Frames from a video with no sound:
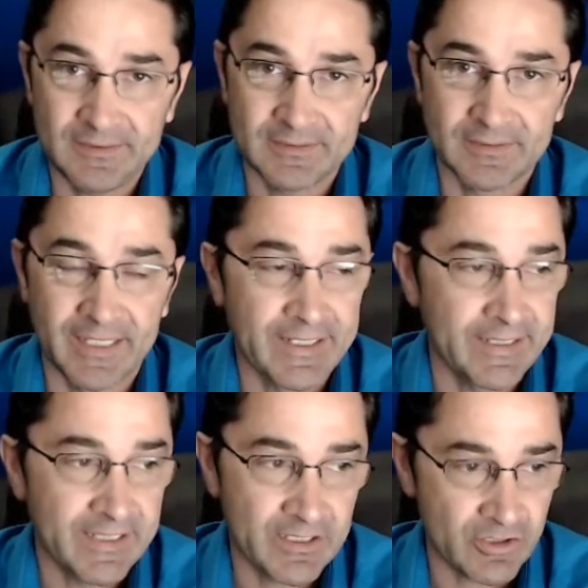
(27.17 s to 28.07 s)

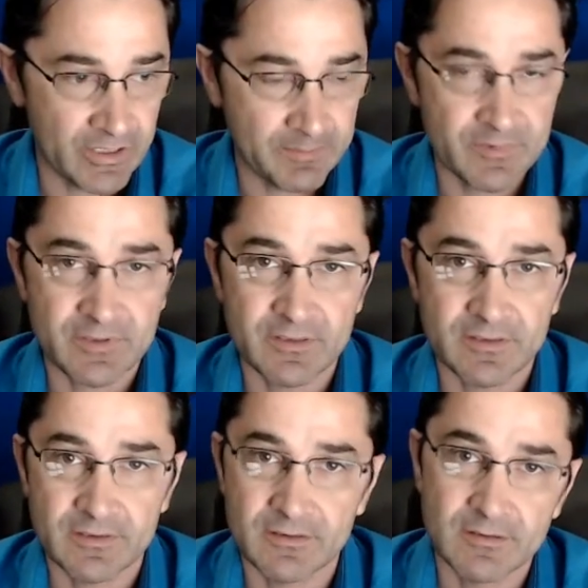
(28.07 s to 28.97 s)
landing
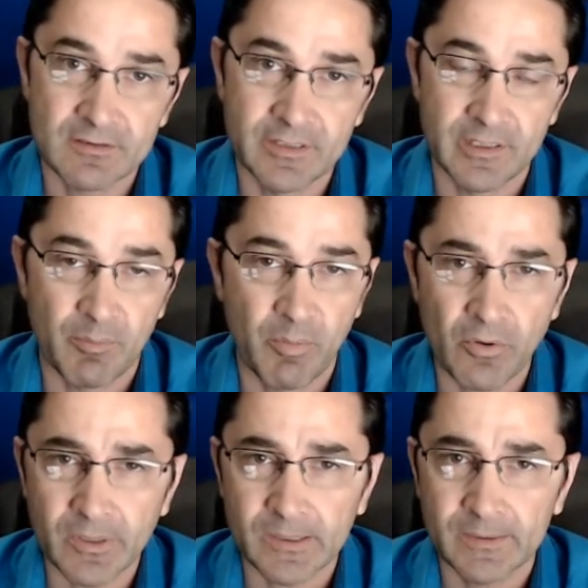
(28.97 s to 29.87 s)
ships in a
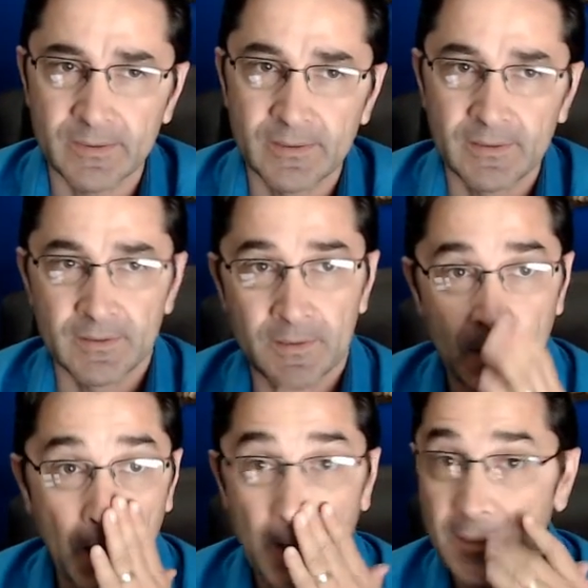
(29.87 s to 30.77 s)
port,
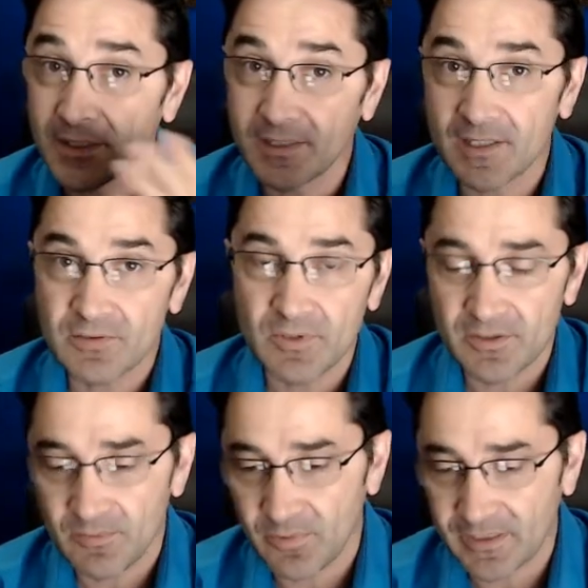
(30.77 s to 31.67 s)
I think that's why
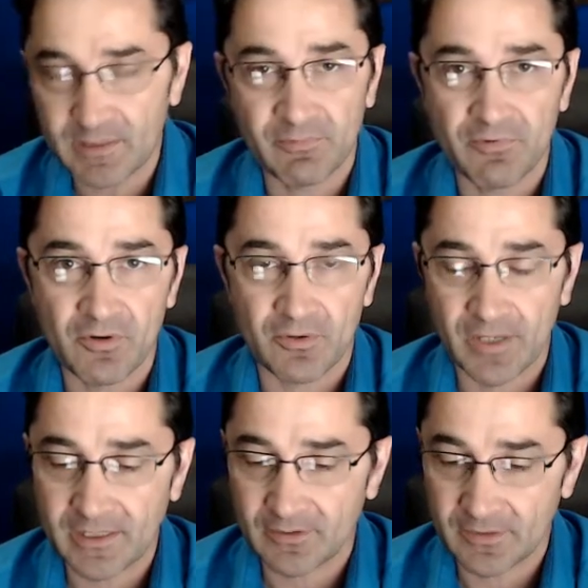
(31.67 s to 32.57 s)
you bring them for,
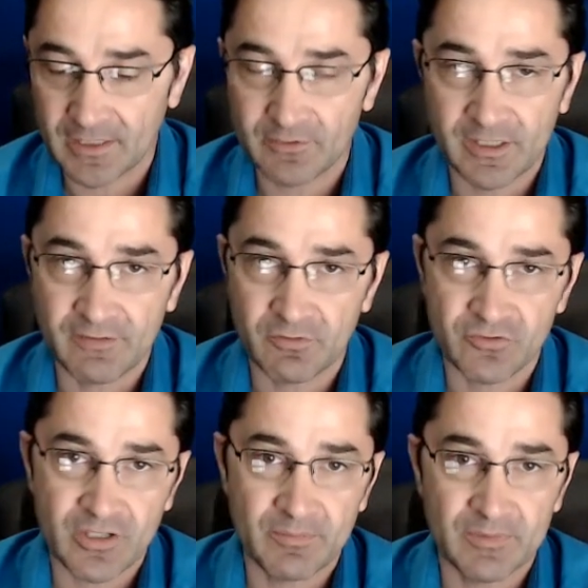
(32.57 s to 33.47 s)
right? To get ready for
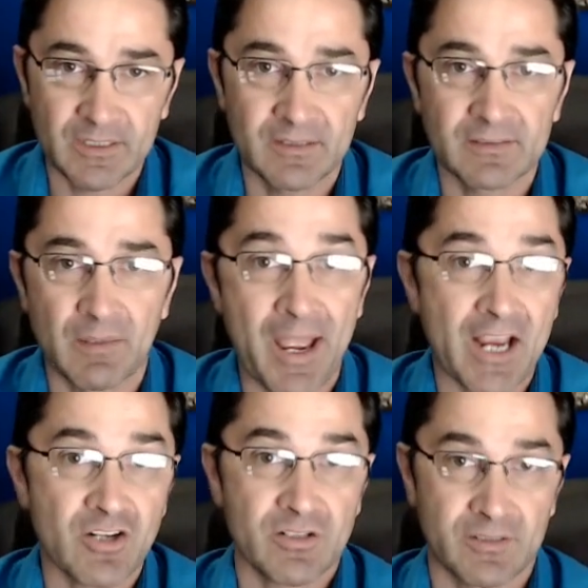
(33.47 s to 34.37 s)
something, some
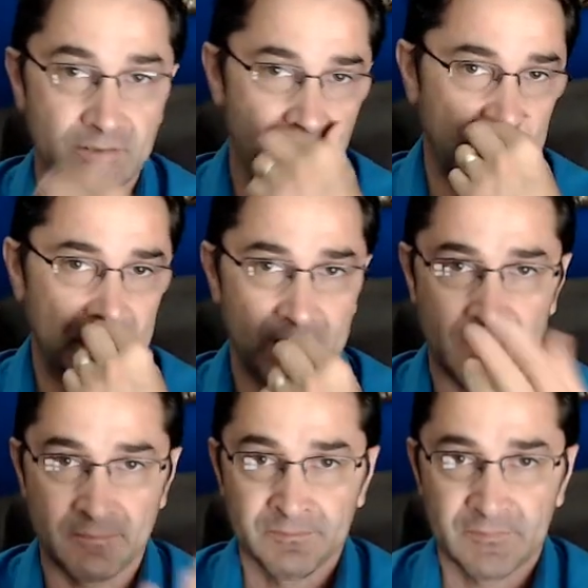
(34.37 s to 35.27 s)
action during
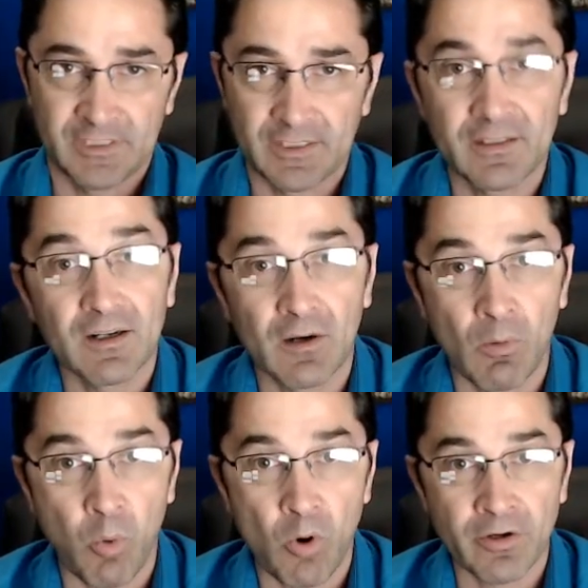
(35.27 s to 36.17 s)
the a
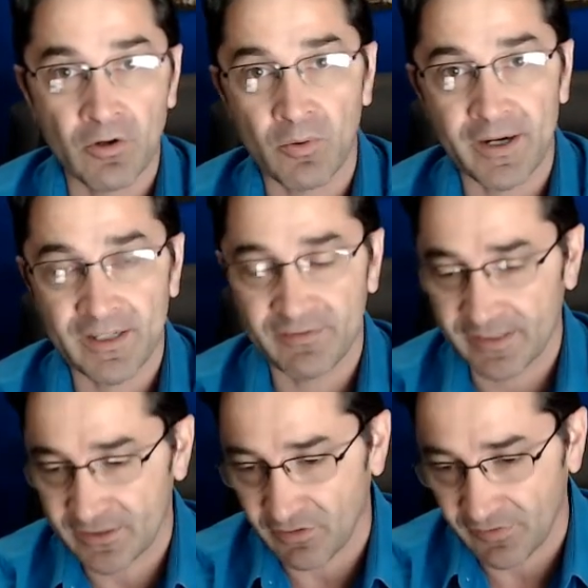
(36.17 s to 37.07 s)
war or whatever
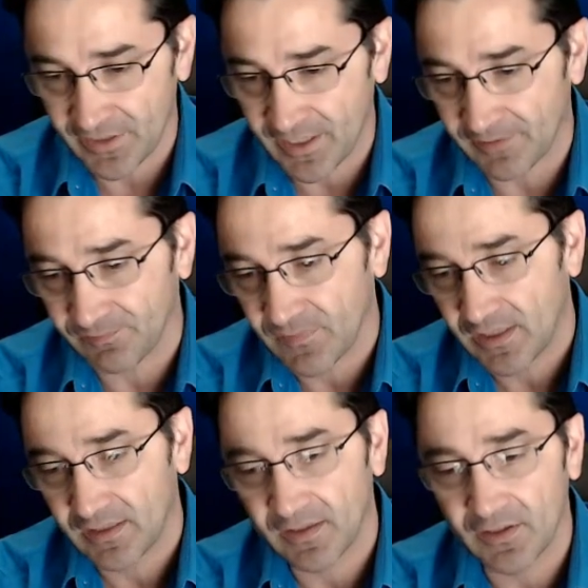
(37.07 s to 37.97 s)
it's over there.
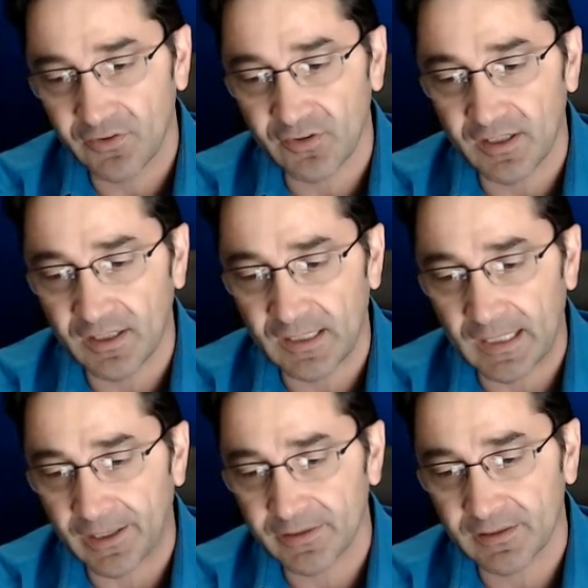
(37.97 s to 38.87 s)
This
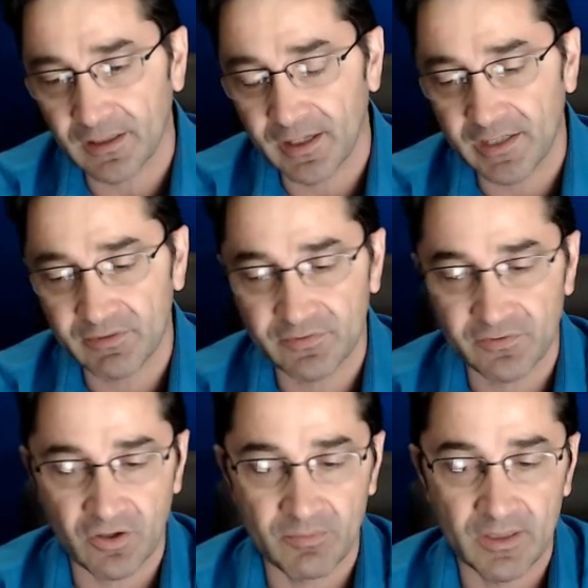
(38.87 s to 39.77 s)
article, I have it
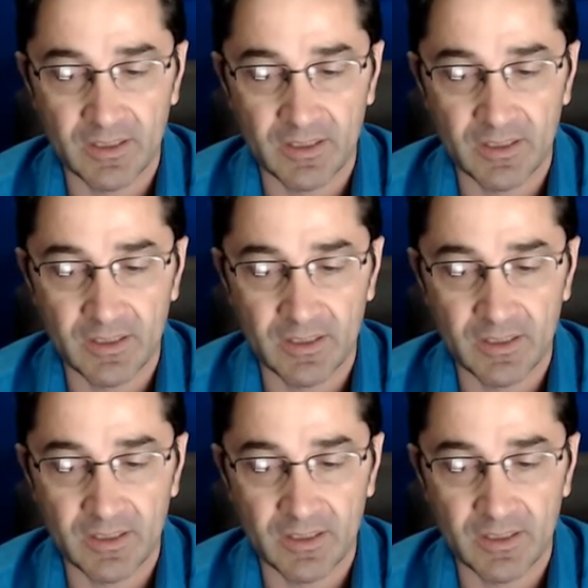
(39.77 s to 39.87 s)
from